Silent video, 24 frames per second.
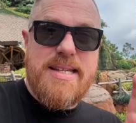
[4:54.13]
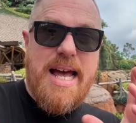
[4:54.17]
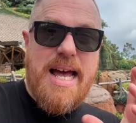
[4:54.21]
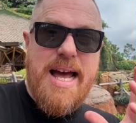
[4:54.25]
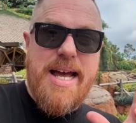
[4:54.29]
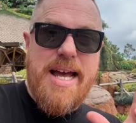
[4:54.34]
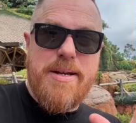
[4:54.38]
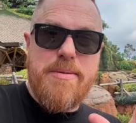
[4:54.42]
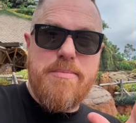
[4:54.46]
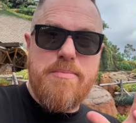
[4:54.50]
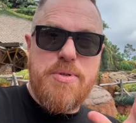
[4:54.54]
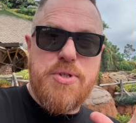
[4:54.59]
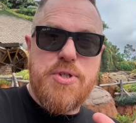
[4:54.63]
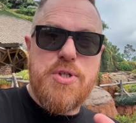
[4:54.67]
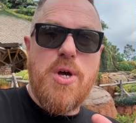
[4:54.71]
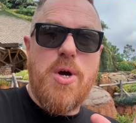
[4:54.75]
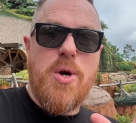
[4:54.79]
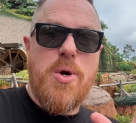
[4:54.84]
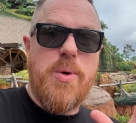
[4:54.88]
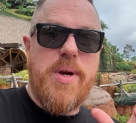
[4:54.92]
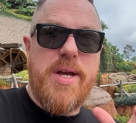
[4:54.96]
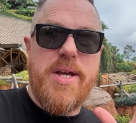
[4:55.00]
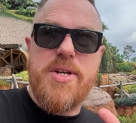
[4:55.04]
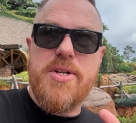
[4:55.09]
I'm
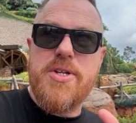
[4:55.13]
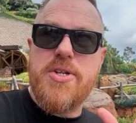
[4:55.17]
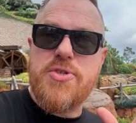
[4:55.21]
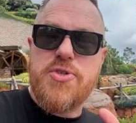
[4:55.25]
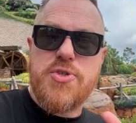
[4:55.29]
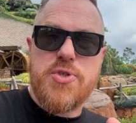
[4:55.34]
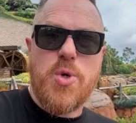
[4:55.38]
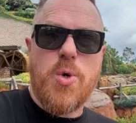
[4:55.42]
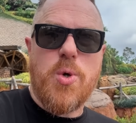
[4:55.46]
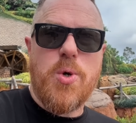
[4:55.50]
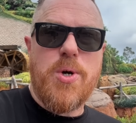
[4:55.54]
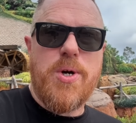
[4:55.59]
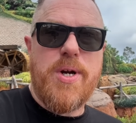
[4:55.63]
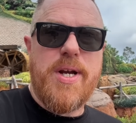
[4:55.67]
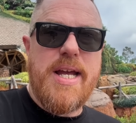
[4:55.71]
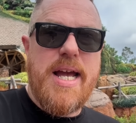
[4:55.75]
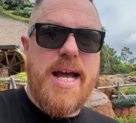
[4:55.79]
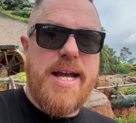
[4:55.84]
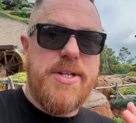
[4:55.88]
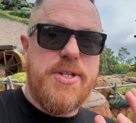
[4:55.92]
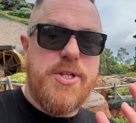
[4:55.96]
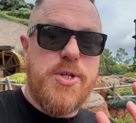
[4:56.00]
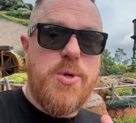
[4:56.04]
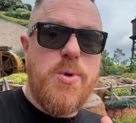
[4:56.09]
so into story,
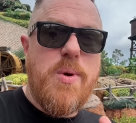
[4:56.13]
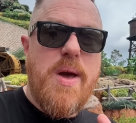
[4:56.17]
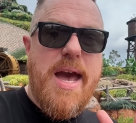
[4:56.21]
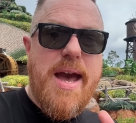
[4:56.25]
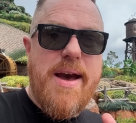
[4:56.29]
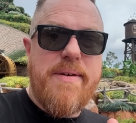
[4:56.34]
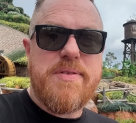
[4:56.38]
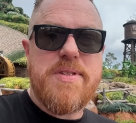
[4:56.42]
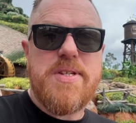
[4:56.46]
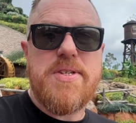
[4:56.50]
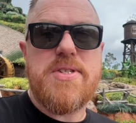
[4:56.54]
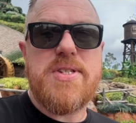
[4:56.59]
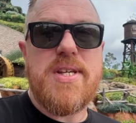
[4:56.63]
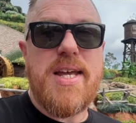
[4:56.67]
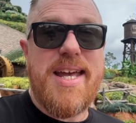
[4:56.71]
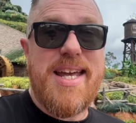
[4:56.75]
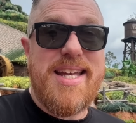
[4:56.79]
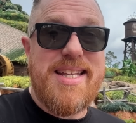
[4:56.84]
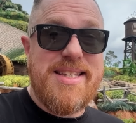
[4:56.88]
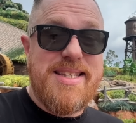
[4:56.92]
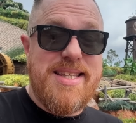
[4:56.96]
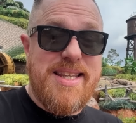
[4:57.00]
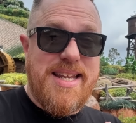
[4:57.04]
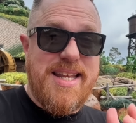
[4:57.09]
I do have to say
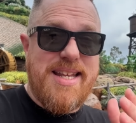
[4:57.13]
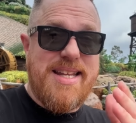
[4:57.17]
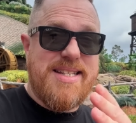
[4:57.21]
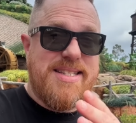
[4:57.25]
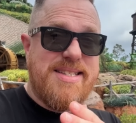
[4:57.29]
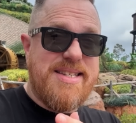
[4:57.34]
that it